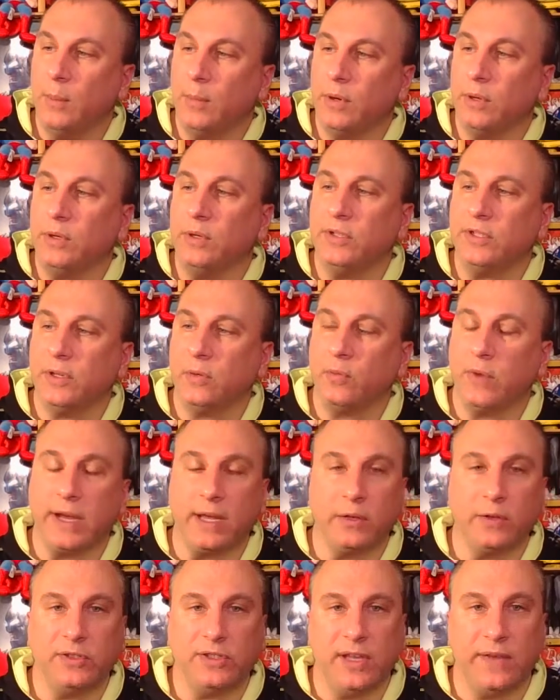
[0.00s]
We're using
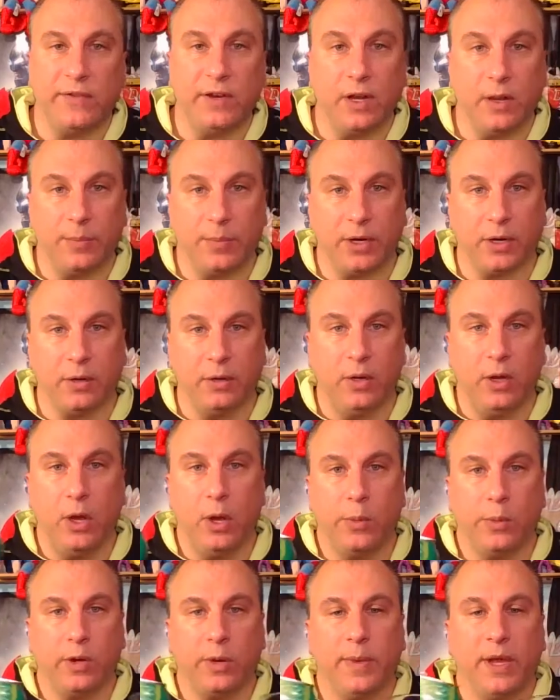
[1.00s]
regular 7-Up here.
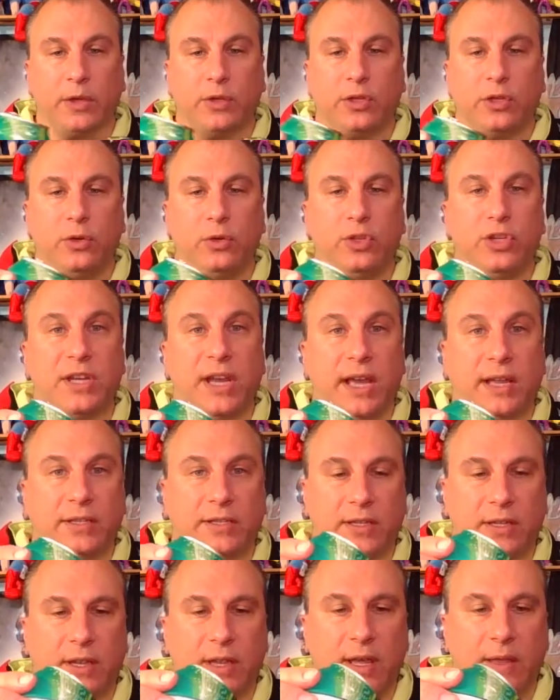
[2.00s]
We're about 2
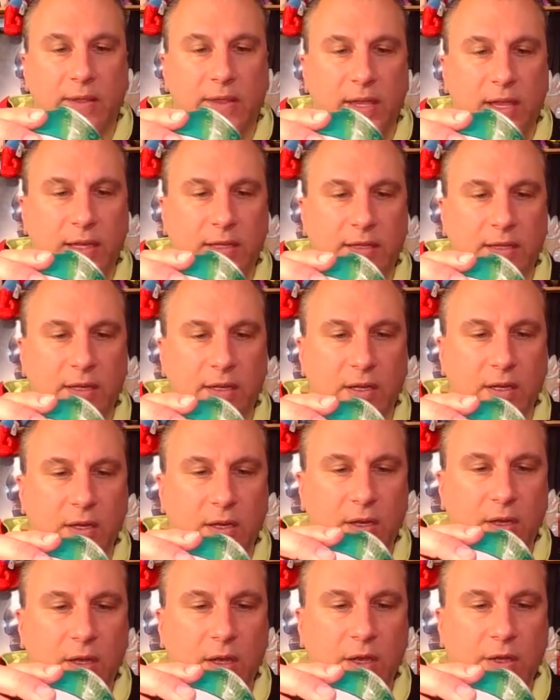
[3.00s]
shots on that.
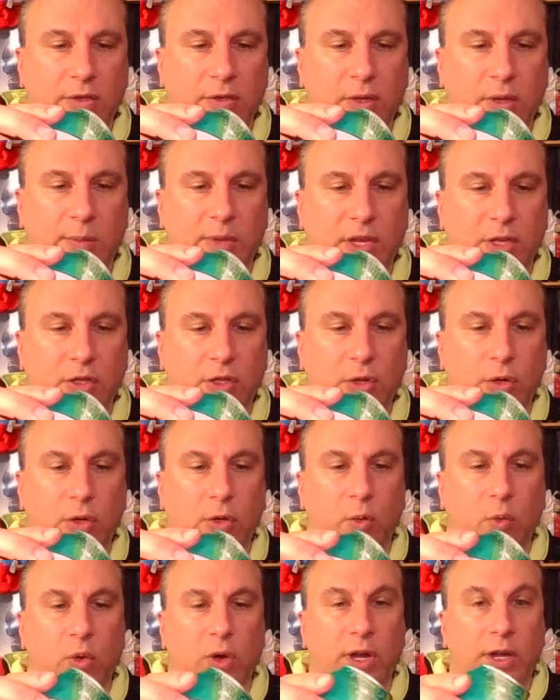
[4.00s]
So we're going to be a
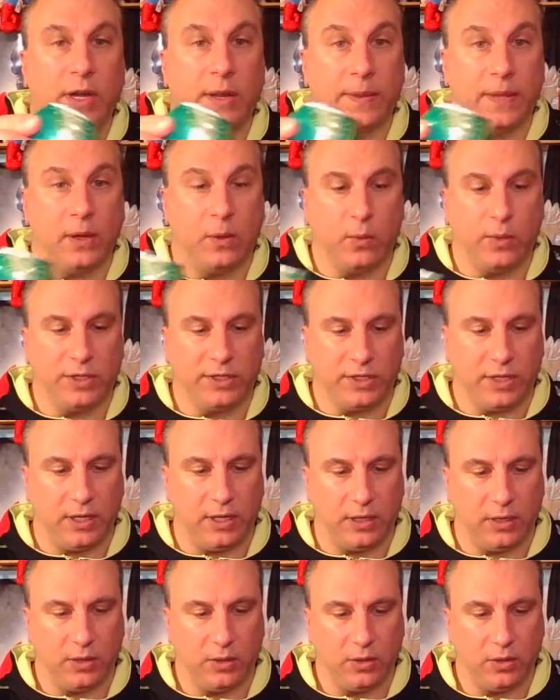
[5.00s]
2-to-1 on that
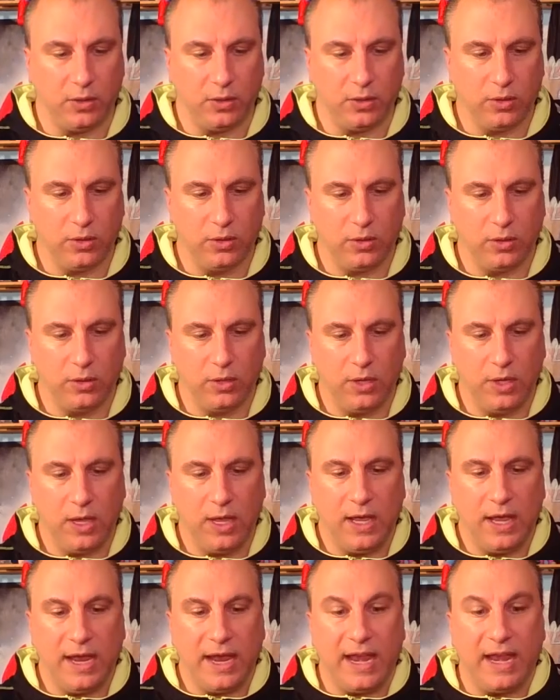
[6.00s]
whiskey.
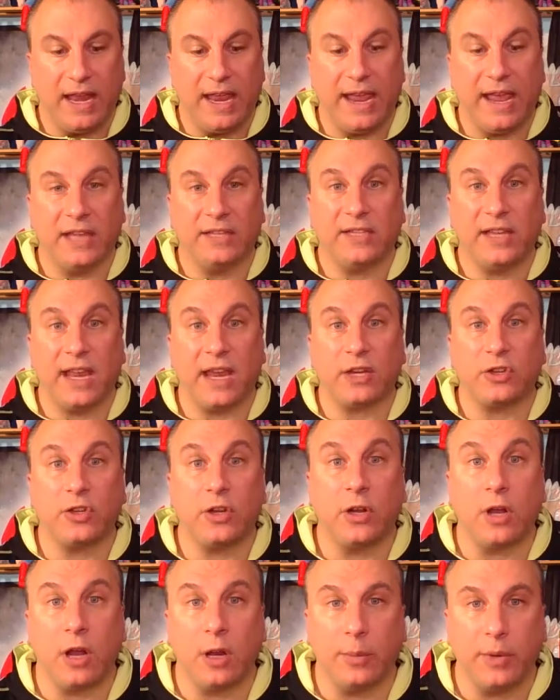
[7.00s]
It adds
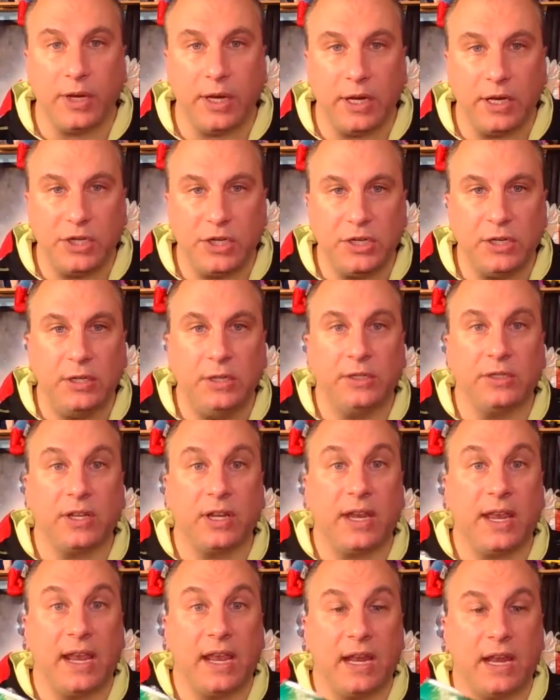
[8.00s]
extra carbonation. It's
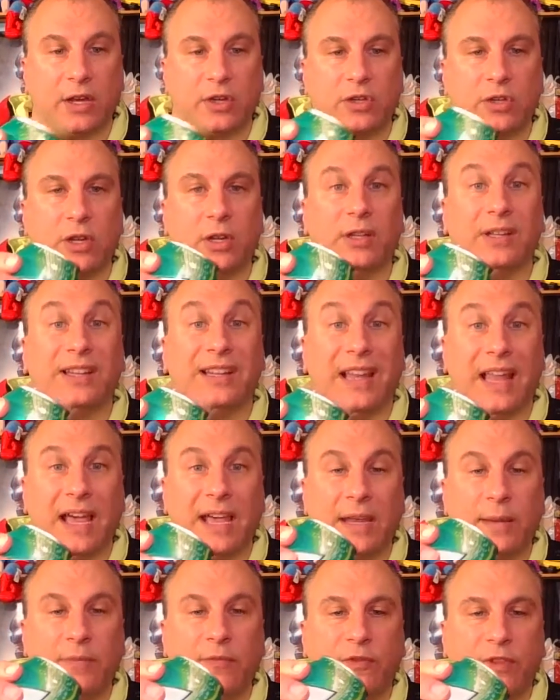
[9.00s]
going to add extra
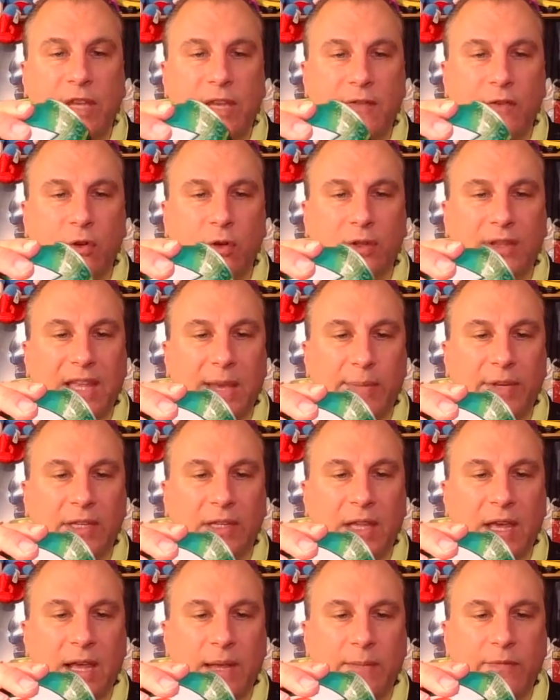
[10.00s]
lime flavor, lemon
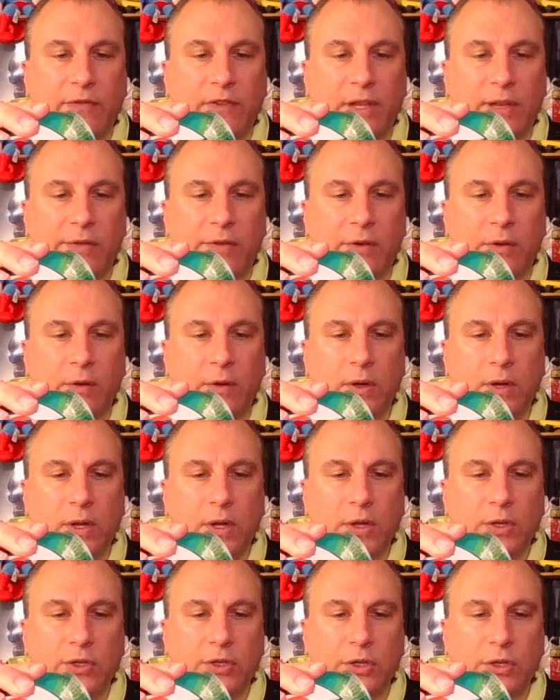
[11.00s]
lime flavor
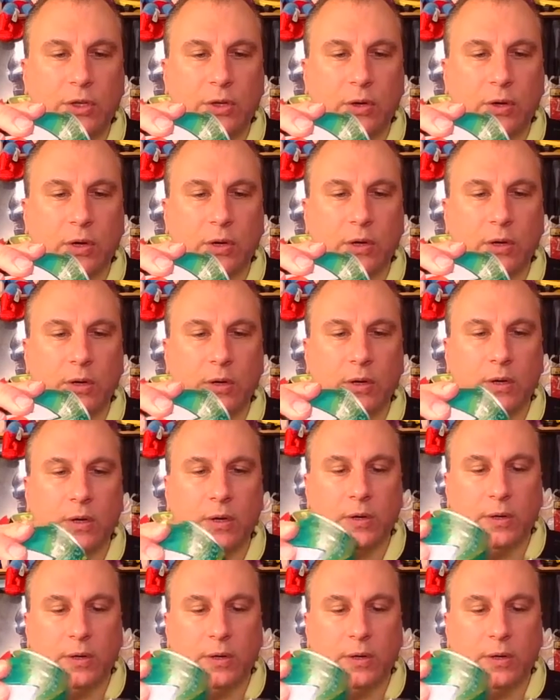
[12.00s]
to your